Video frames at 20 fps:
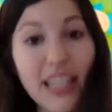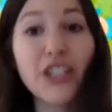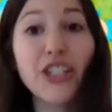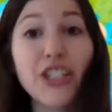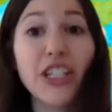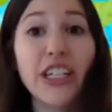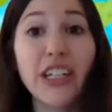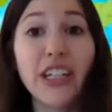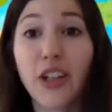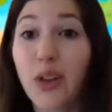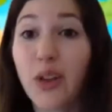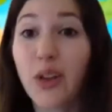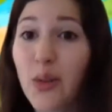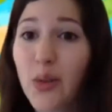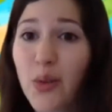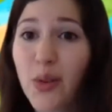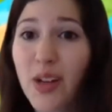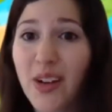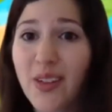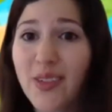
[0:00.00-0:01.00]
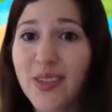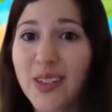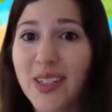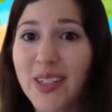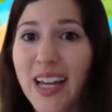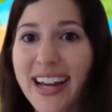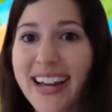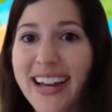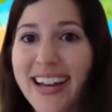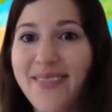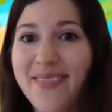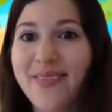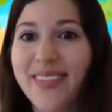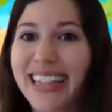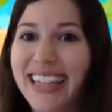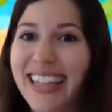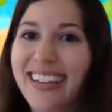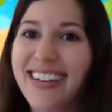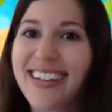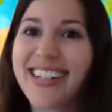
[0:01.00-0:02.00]
Tikkun Olam,
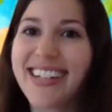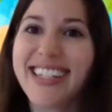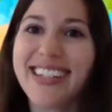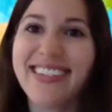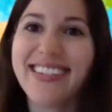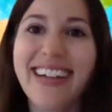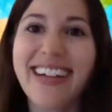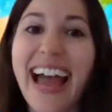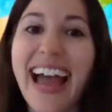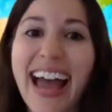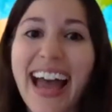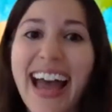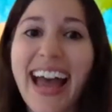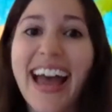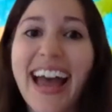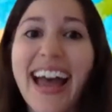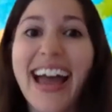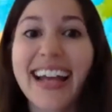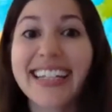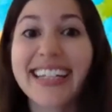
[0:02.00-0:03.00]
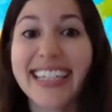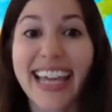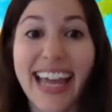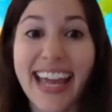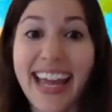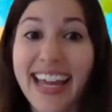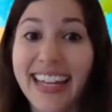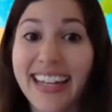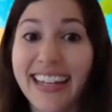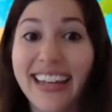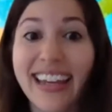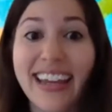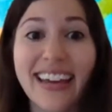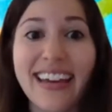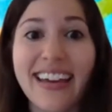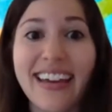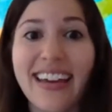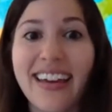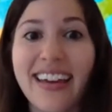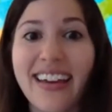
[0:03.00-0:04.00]
learn to act and
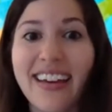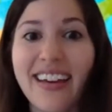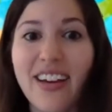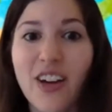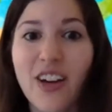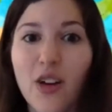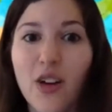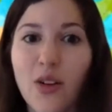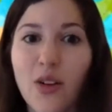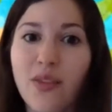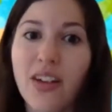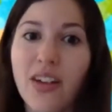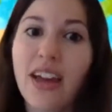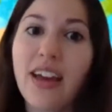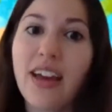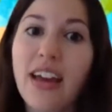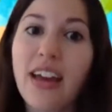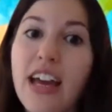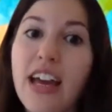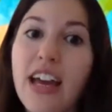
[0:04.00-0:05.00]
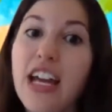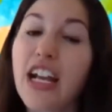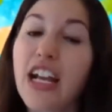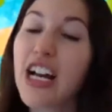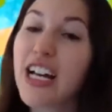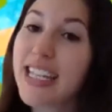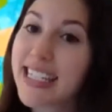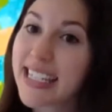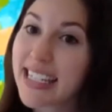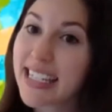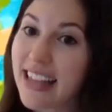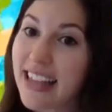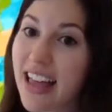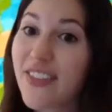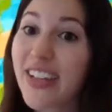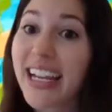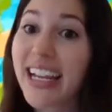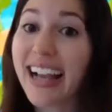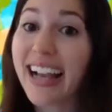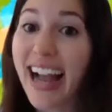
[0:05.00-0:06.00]
give. 'Cause
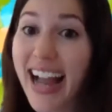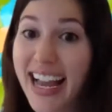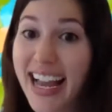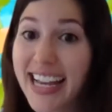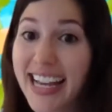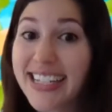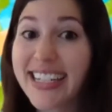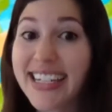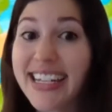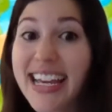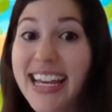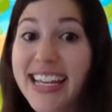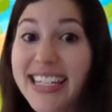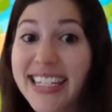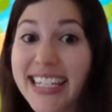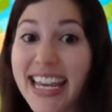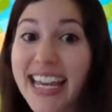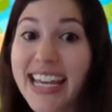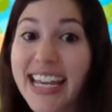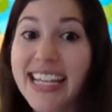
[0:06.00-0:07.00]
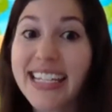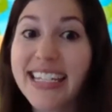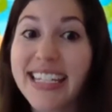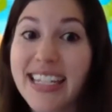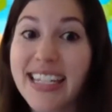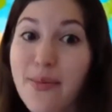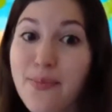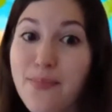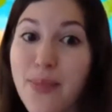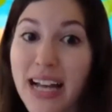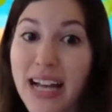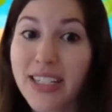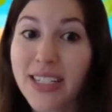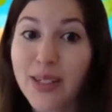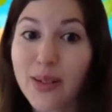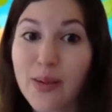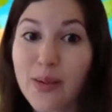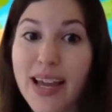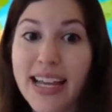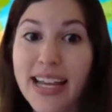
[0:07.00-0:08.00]
loving kindness is the best
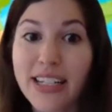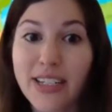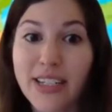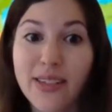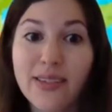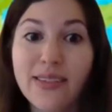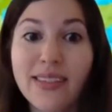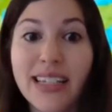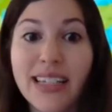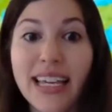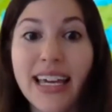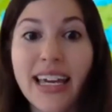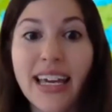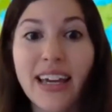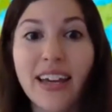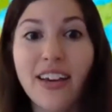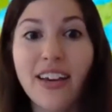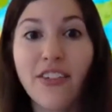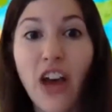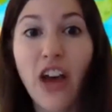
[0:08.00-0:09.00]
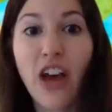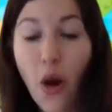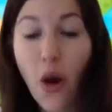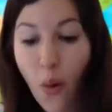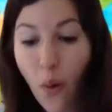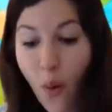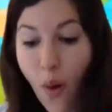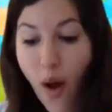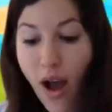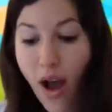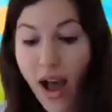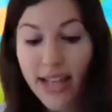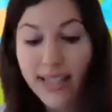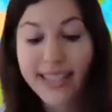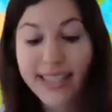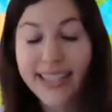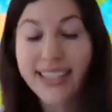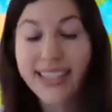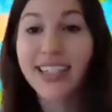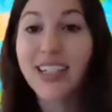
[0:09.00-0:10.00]
way to live.
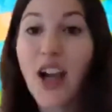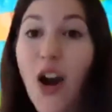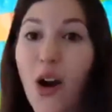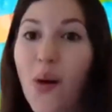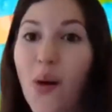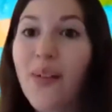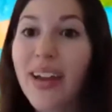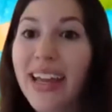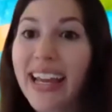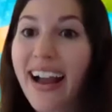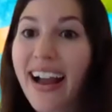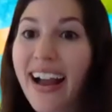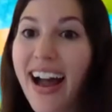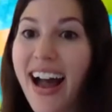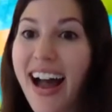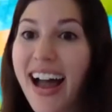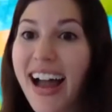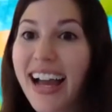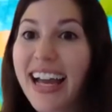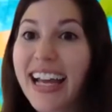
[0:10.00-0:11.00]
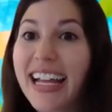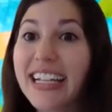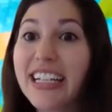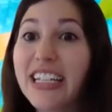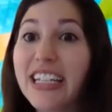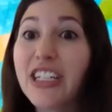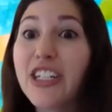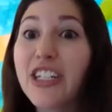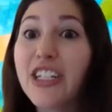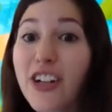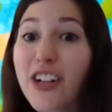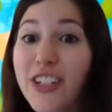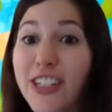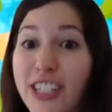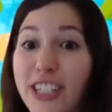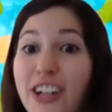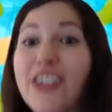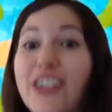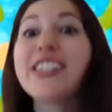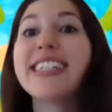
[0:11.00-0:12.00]
What's going on? Your
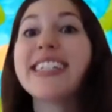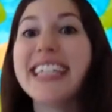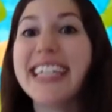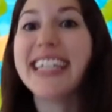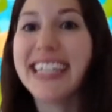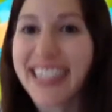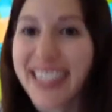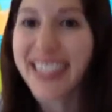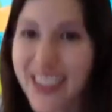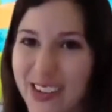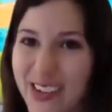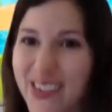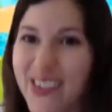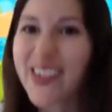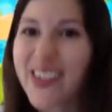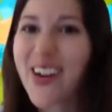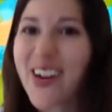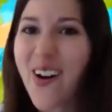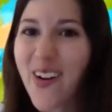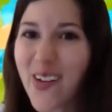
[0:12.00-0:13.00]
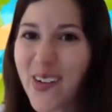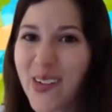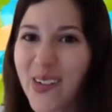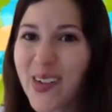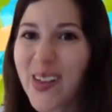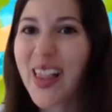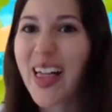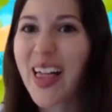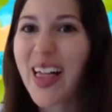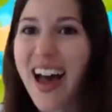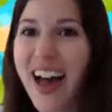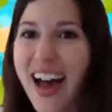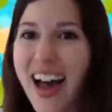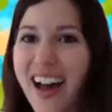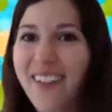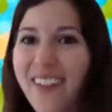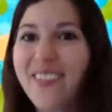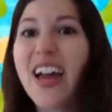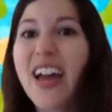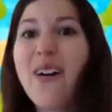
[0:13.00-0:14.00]
turn, Tikkun
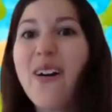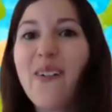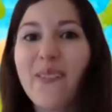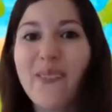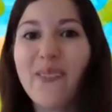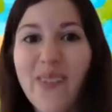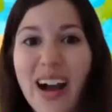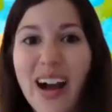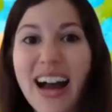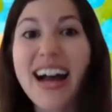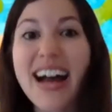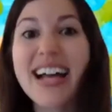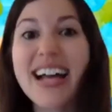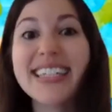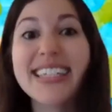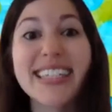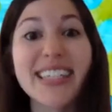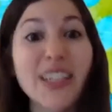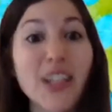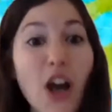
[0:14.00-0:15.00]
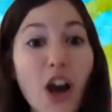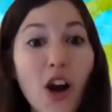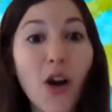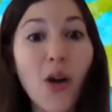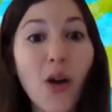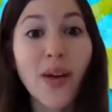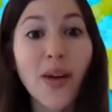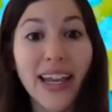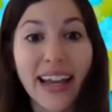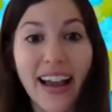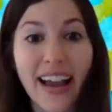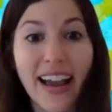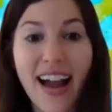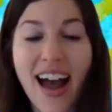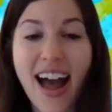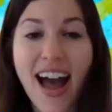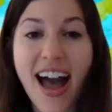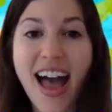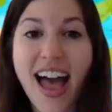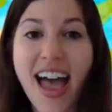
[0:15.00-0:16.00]
Olam. What's going
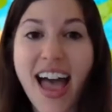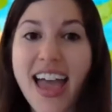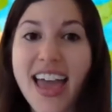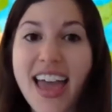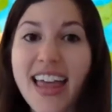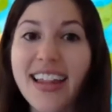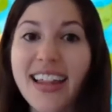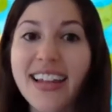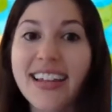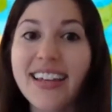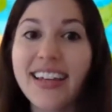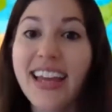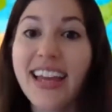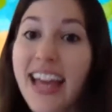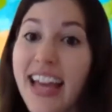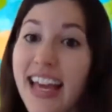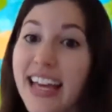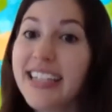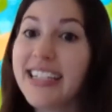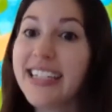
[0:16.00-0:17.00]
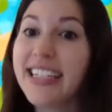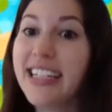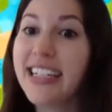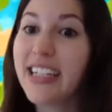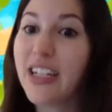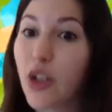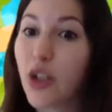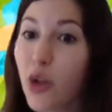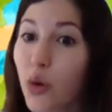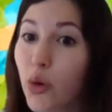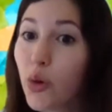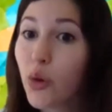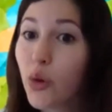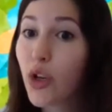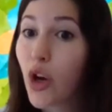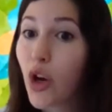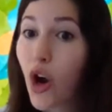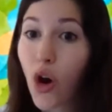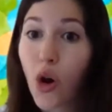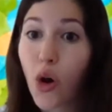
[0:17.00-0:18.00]
on? Tikkun
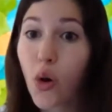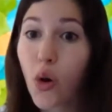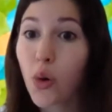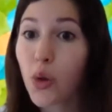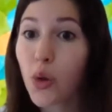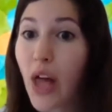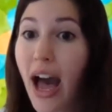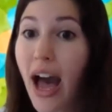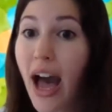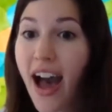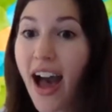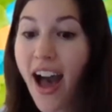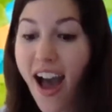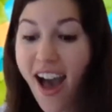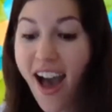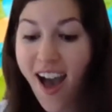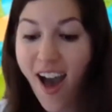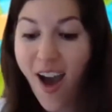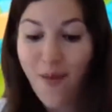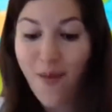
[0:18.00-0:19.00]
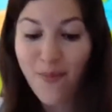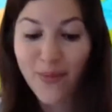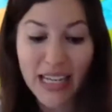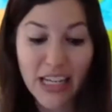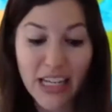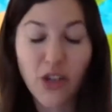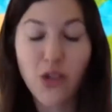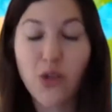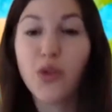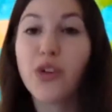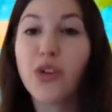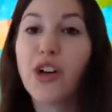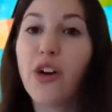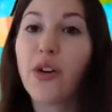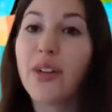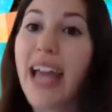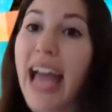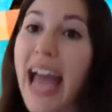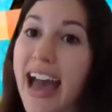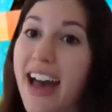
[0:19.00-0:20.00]
Olam, you
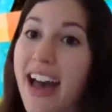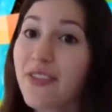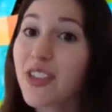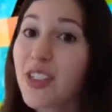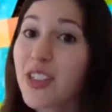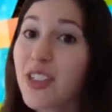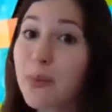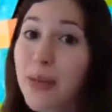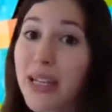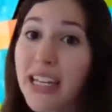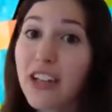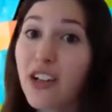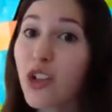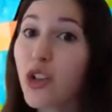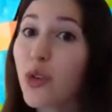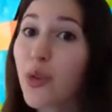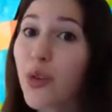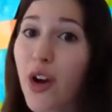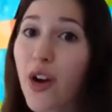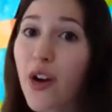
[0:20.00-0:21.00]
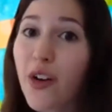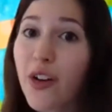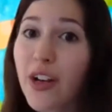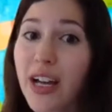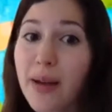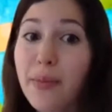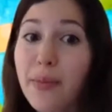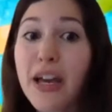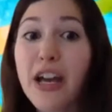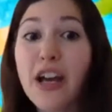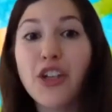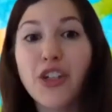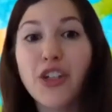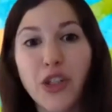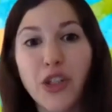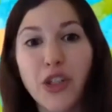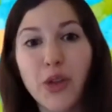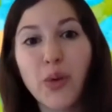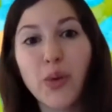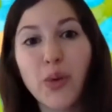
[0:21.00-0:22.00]
don't have to be a grown-up
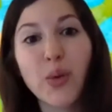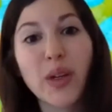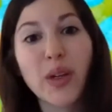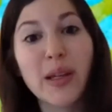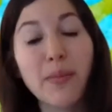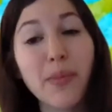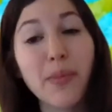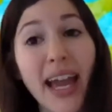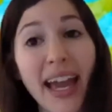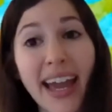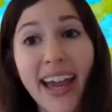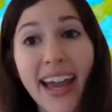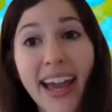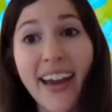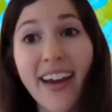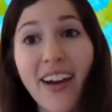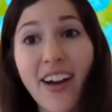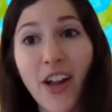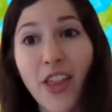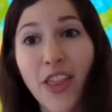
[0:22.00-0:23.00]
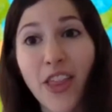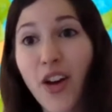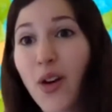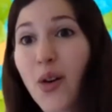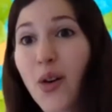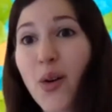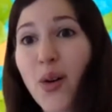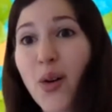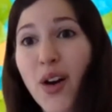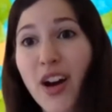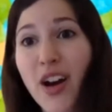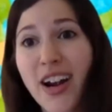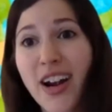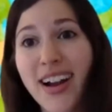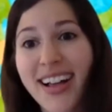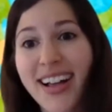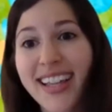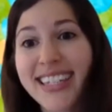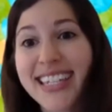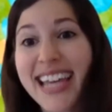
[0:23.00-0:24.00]
to repair the
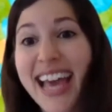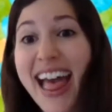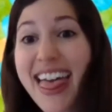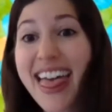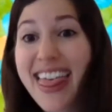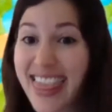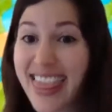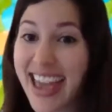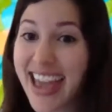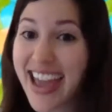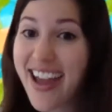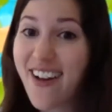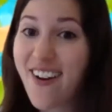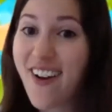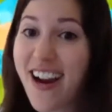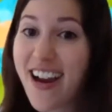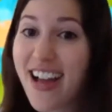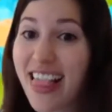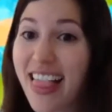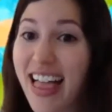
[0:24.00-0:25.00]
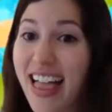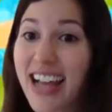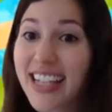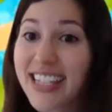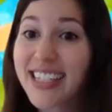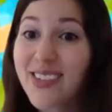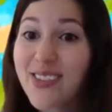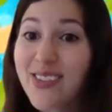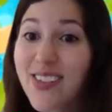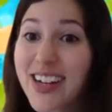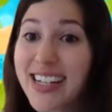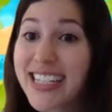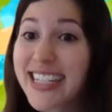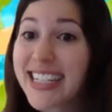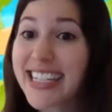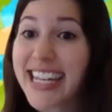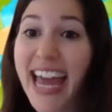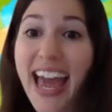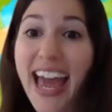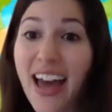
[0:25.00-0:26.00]
world. There are lots of ways
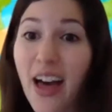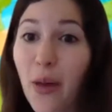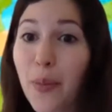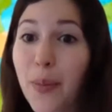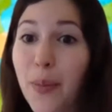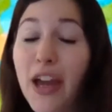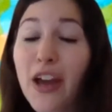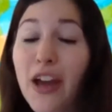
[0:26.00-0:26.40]
to help.